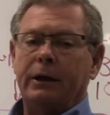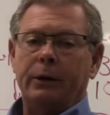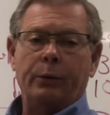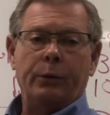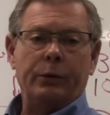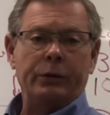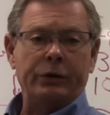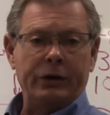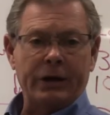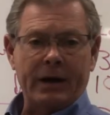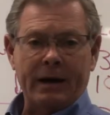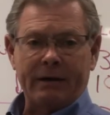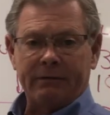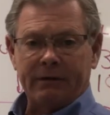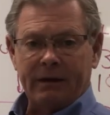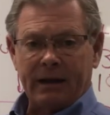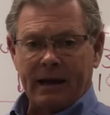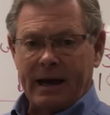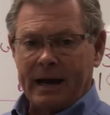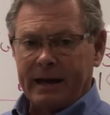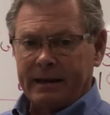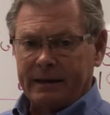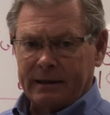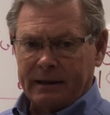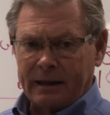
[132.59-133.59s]
When you have a
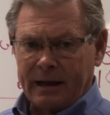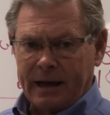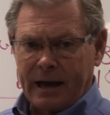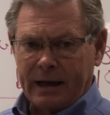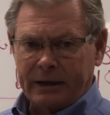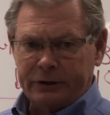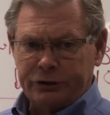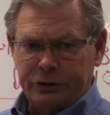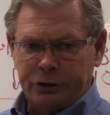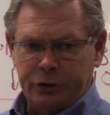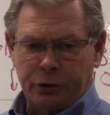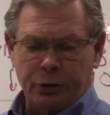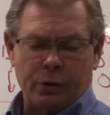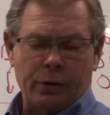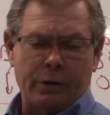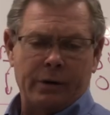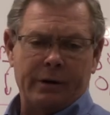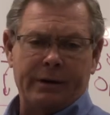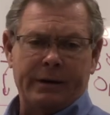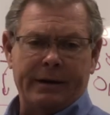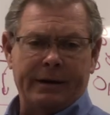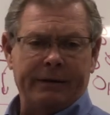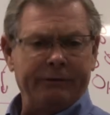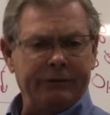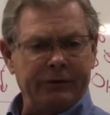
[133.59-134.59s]
line-to-line short,
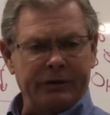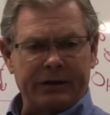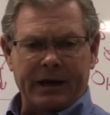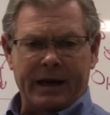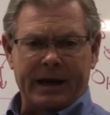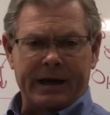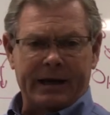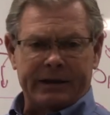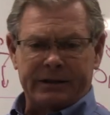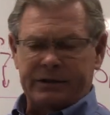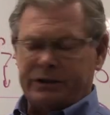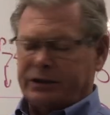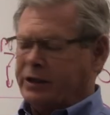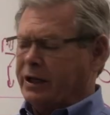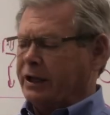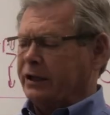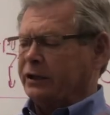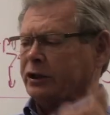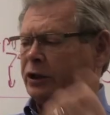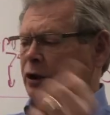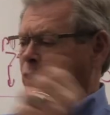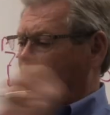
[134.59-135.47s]
if you take an extension